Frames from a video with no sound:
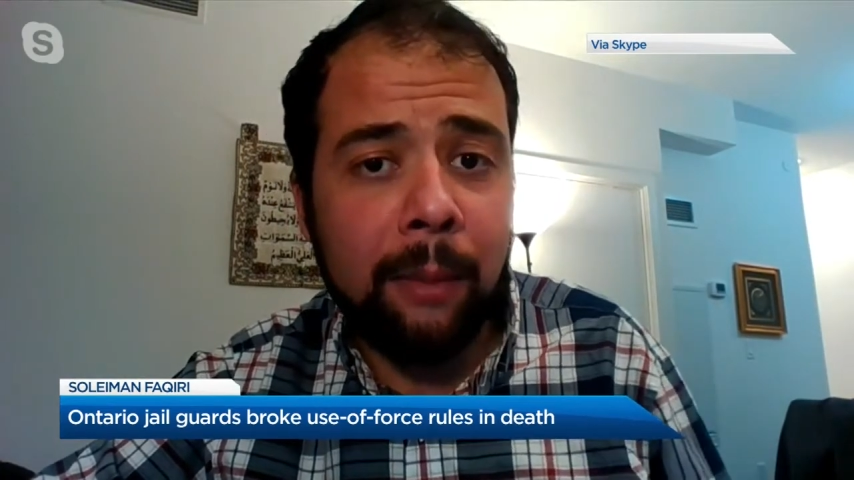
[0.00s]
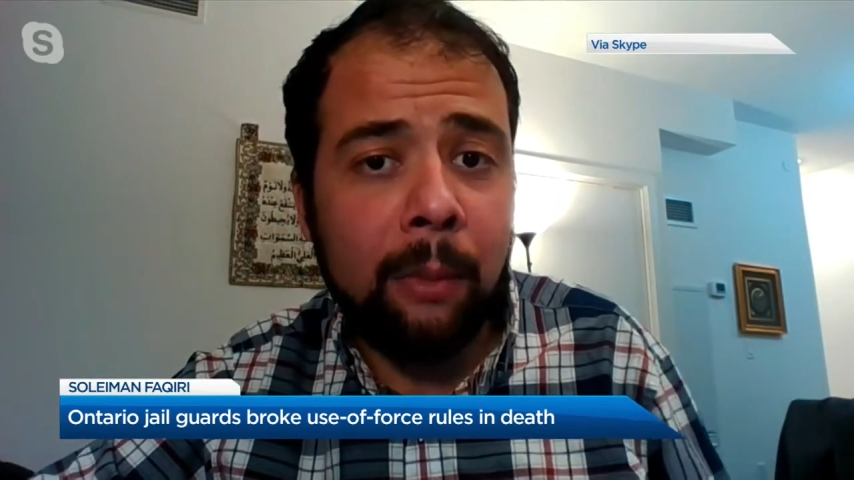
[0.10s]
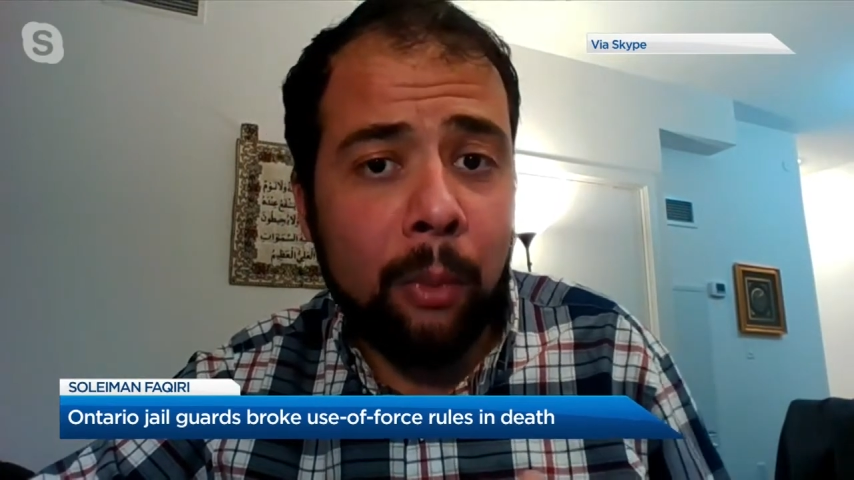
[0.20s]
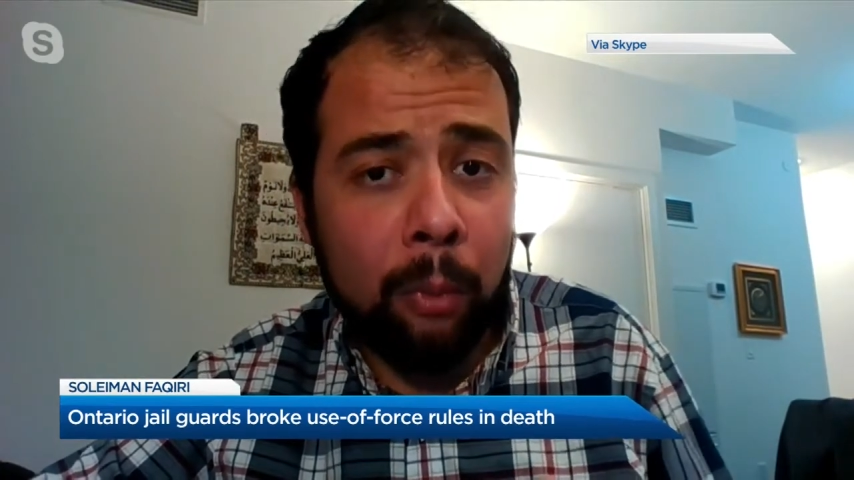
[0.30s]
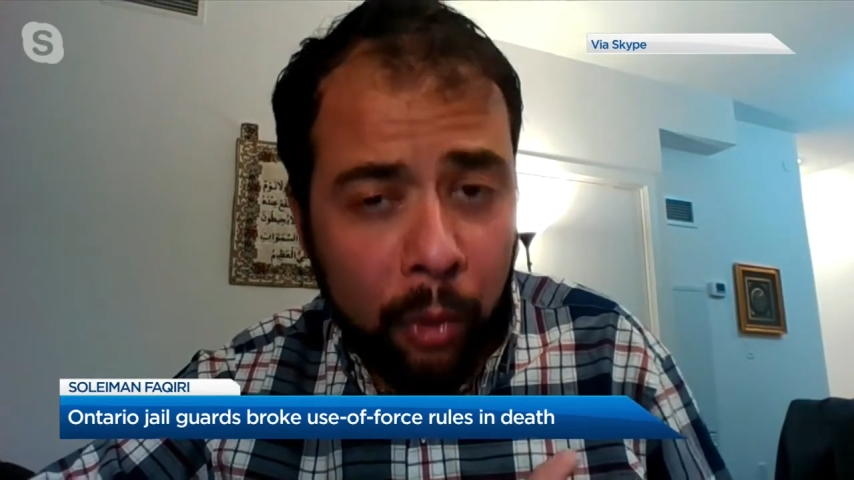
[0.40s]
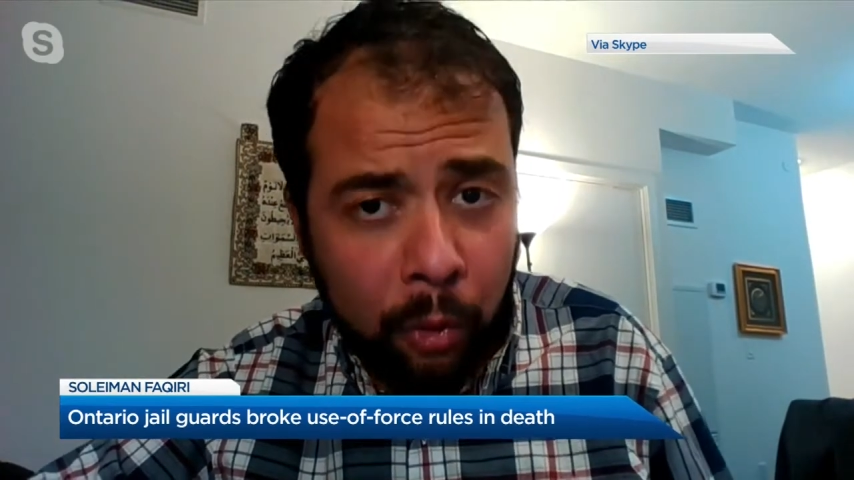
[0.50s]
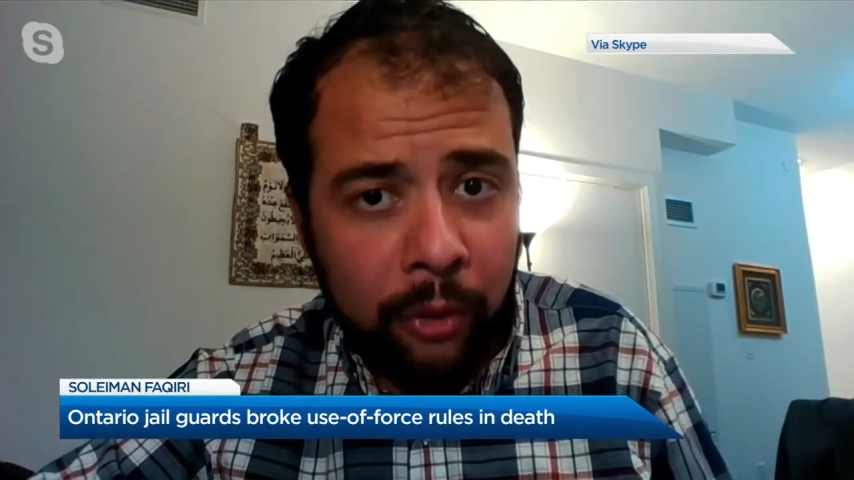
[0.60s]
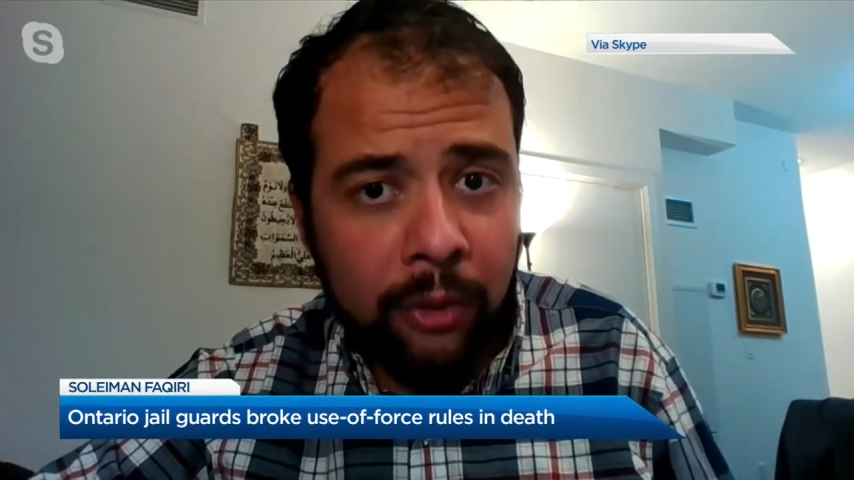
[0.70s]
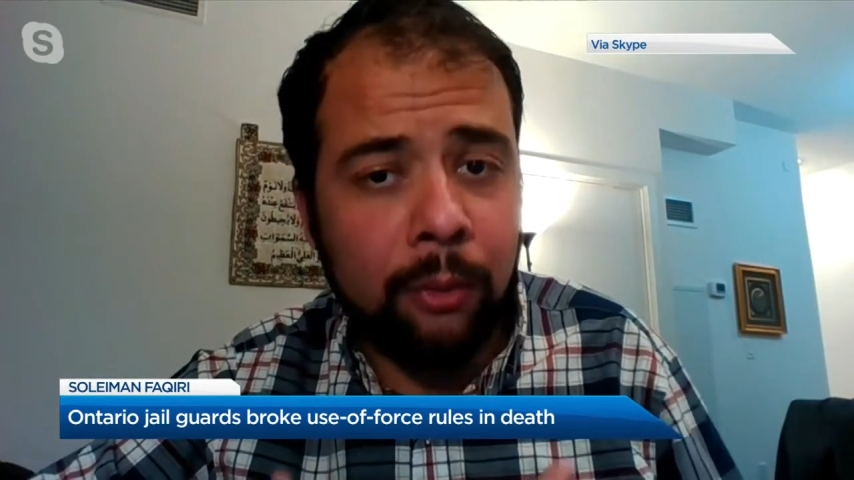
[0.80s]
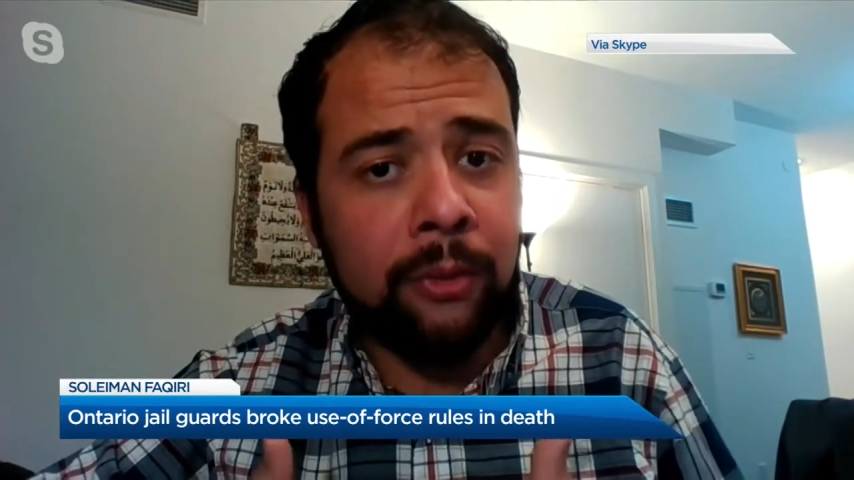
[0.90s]
But what we're
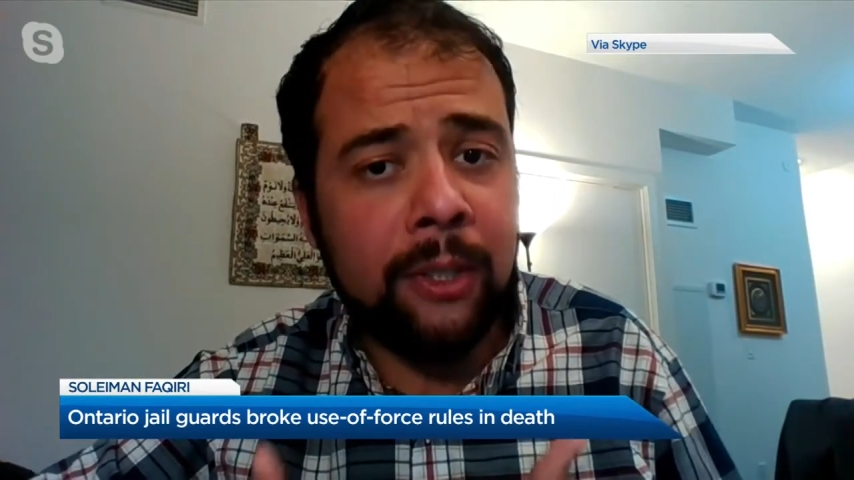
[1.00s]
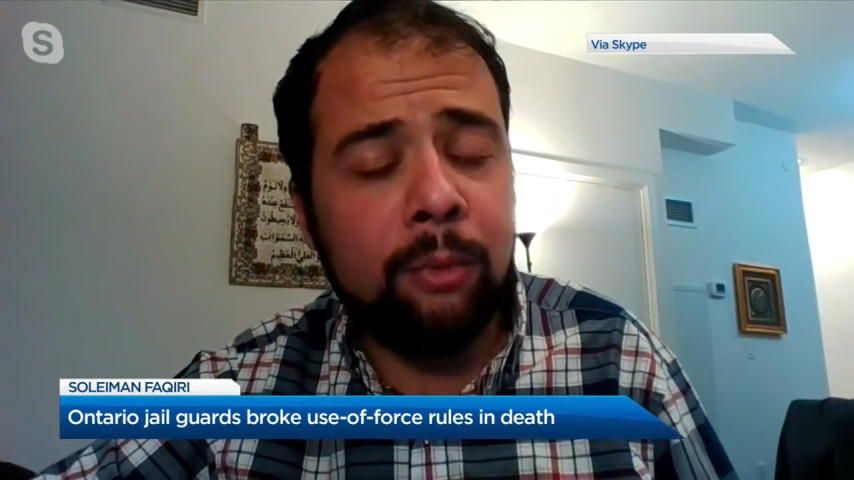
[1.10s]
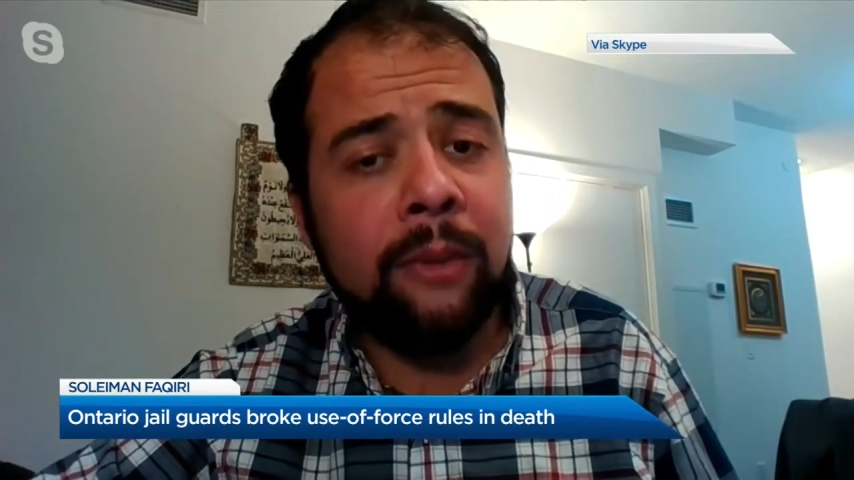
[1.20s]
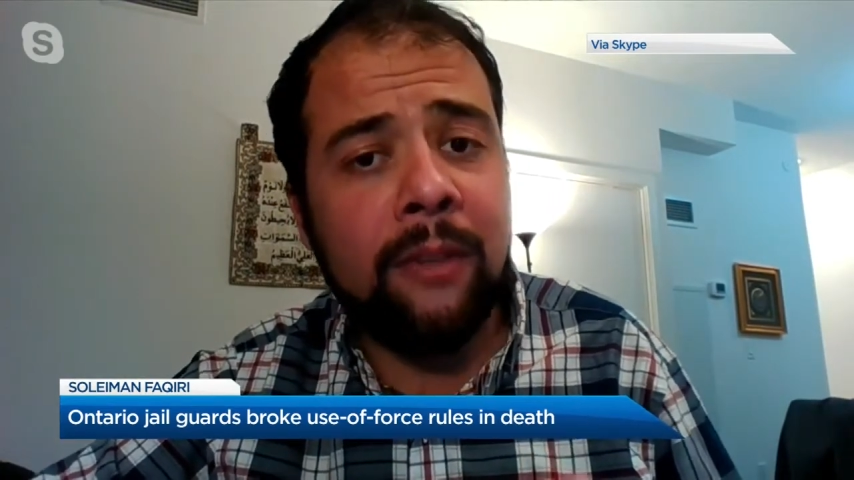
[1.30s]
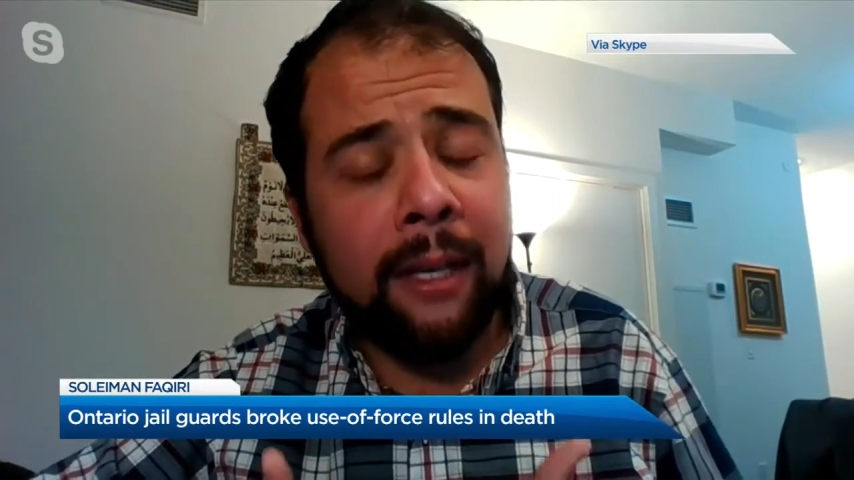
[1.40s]
going to do, since we've